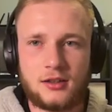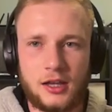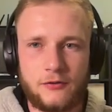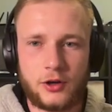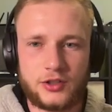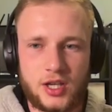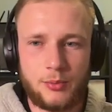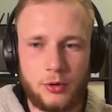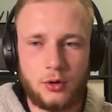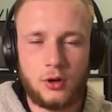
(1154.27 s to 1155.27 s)
like for
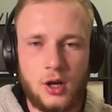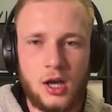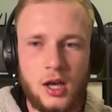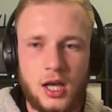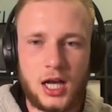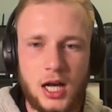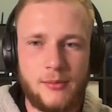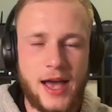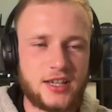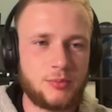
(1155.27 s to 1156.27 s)
example,
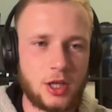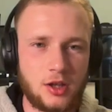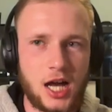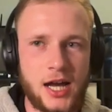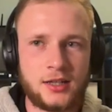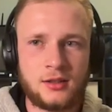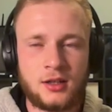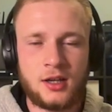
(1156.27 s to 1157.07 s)
SBLI,